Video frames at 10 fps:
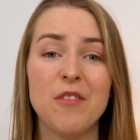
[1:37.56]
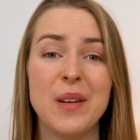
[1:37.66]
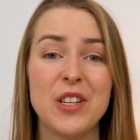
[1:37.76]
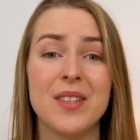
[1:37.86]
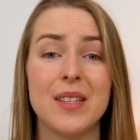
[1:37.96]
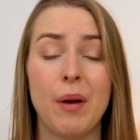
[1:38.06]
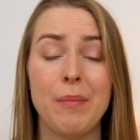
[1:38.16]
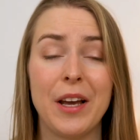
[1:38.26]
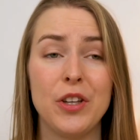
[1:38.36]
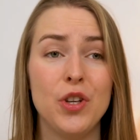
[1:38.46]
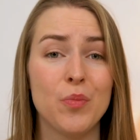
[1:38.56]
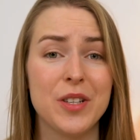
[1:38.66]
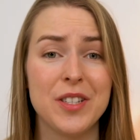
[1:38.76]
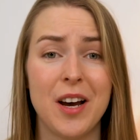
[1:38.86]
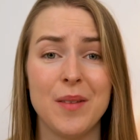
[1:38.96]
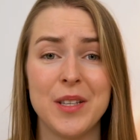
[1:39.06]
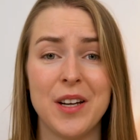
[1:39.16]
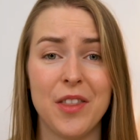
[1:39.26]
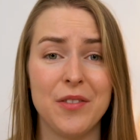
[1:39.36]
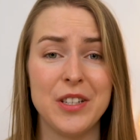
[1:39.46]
I've mentioned Send My Bag numerous times in other